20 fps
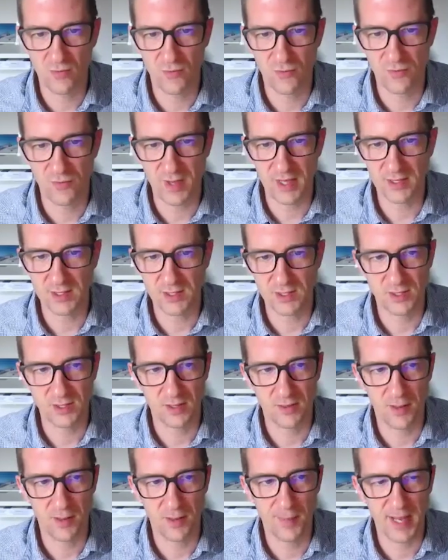fix
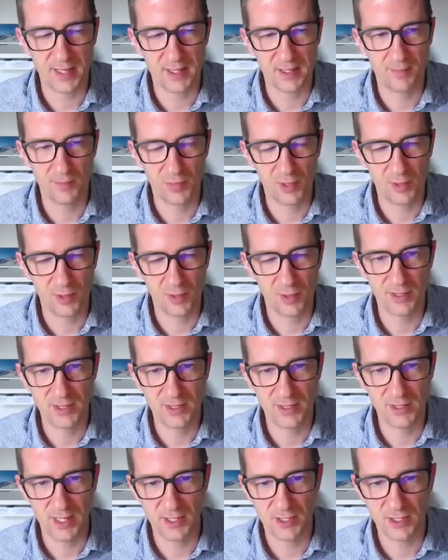a bad
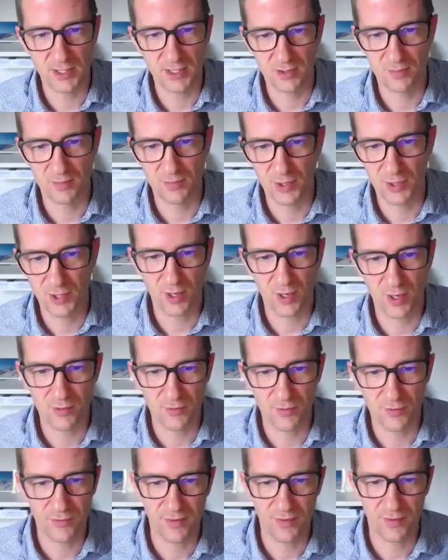implementation, but you
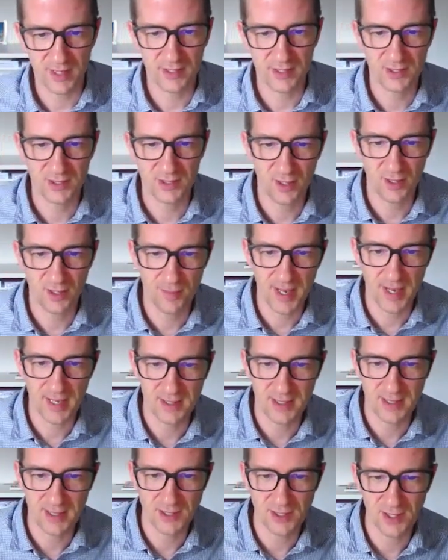can't fix a
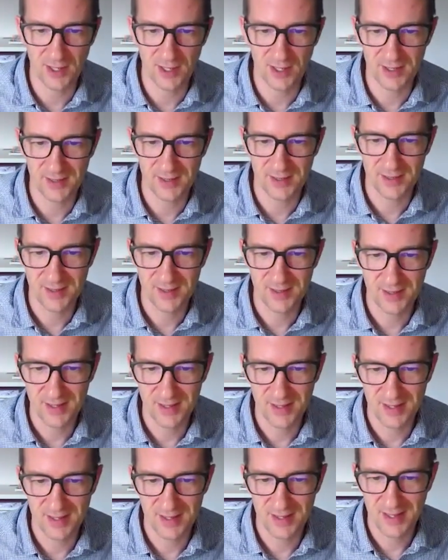bad design.
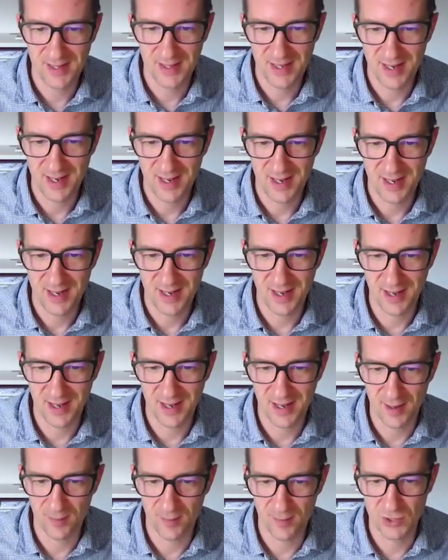
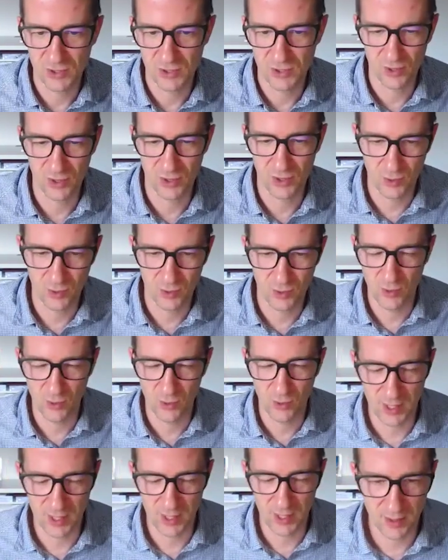So you
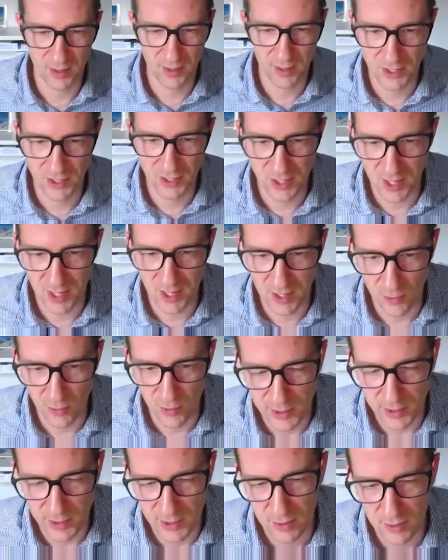want to get the design
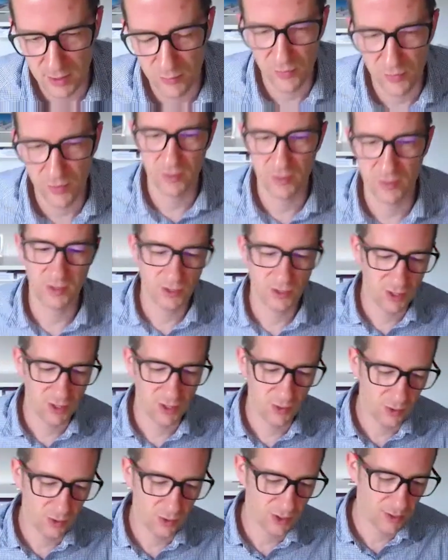right up front. So you
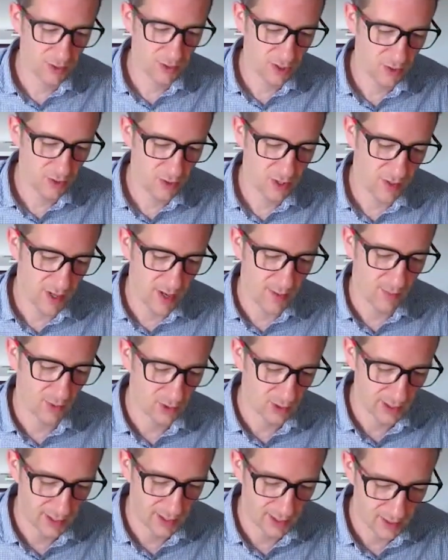want to do the threat
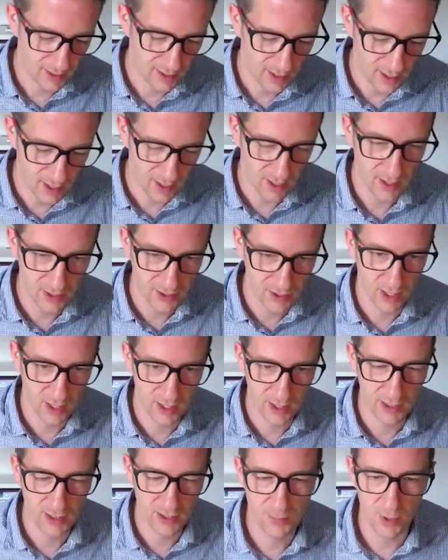modeling as
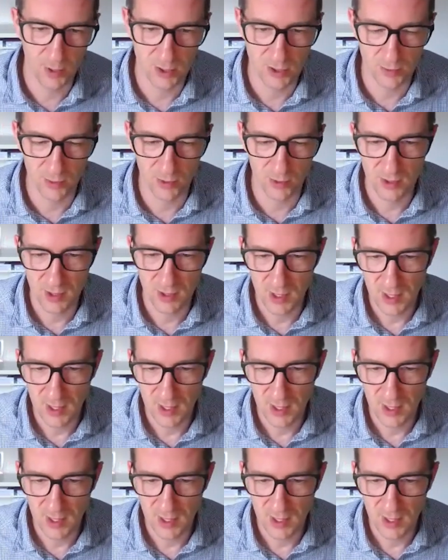early as possible.